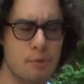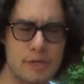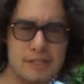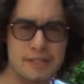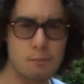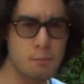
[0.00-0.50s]

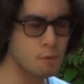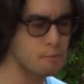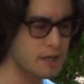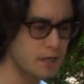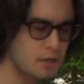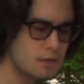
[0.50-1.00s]
pretty simple
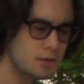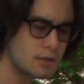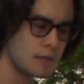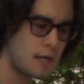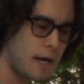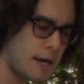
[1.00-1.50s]
beer,
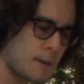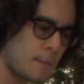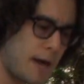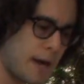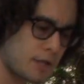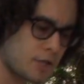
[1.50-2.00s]

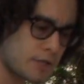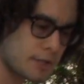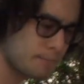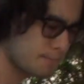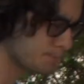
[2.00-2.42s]
actually.